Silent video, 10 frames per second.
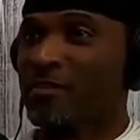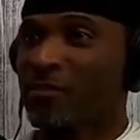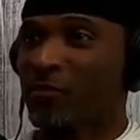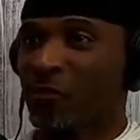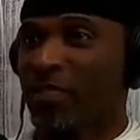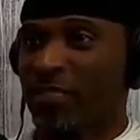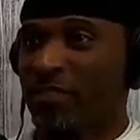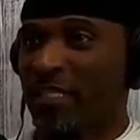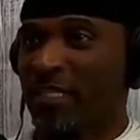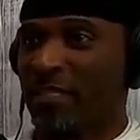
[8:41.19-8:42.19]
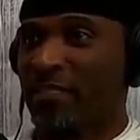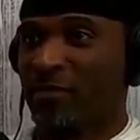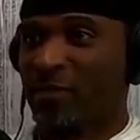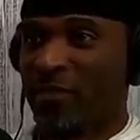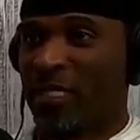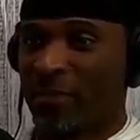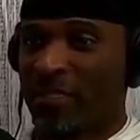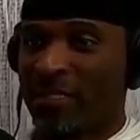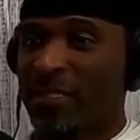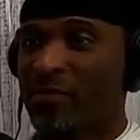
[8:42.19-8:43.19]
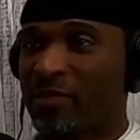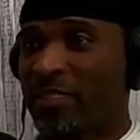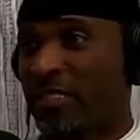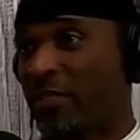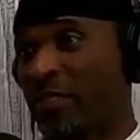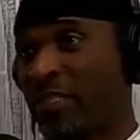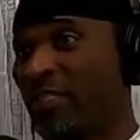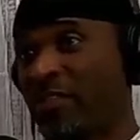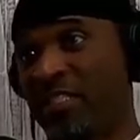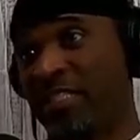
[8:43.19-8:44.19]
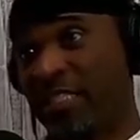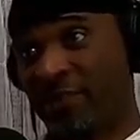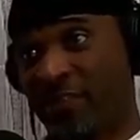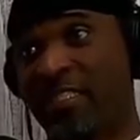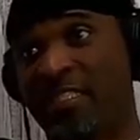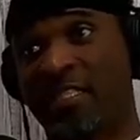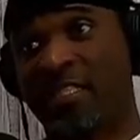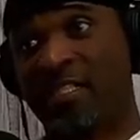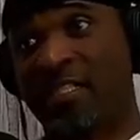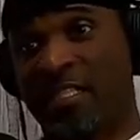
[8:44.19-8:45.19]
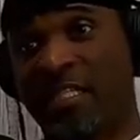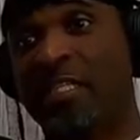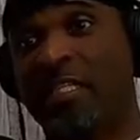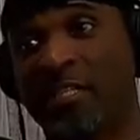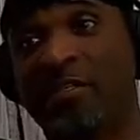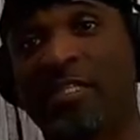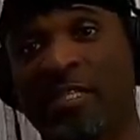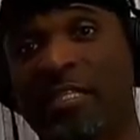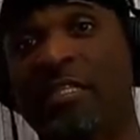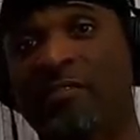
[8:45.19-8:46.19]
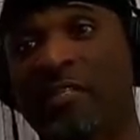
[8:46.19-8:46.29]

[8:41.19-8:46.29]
of what he said, you know, how he dealt things, how he lived. He lived it. Yeah. He literally lived